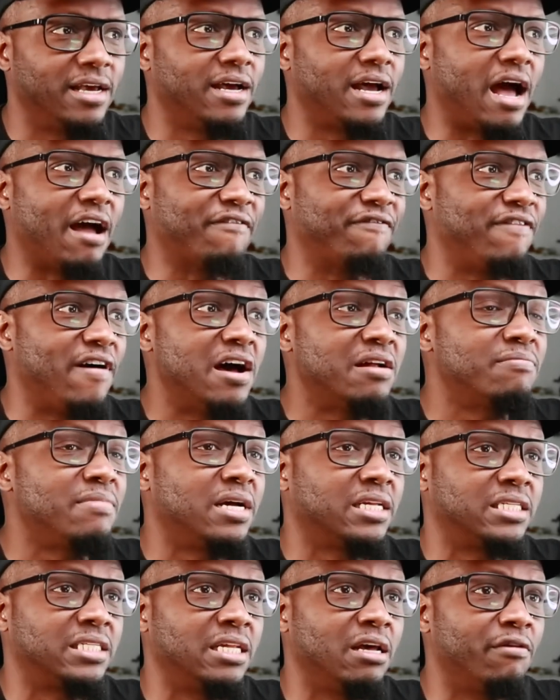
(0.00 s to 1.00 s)
I found
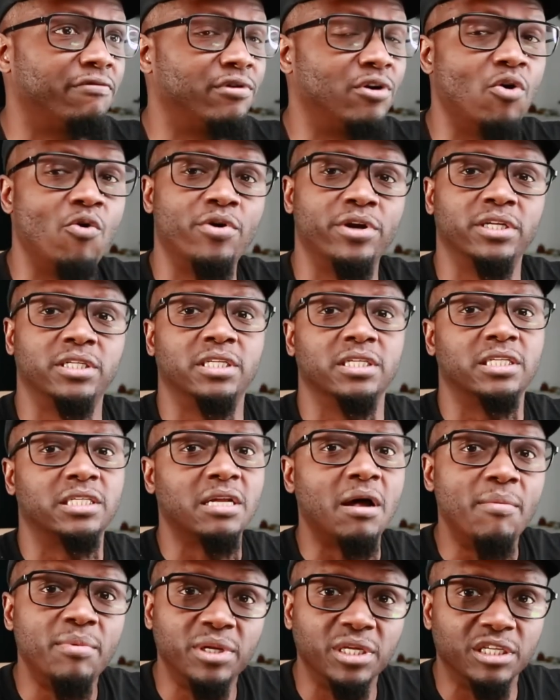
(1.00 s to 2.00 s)
myself going into
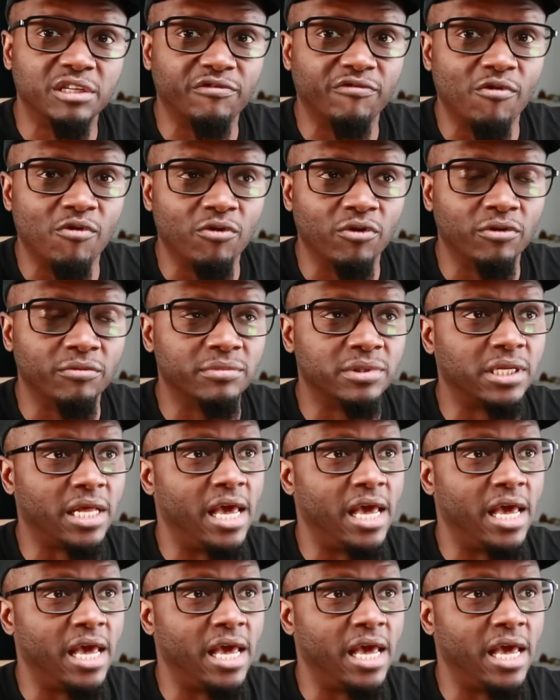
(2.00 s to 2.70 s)
some of these forums,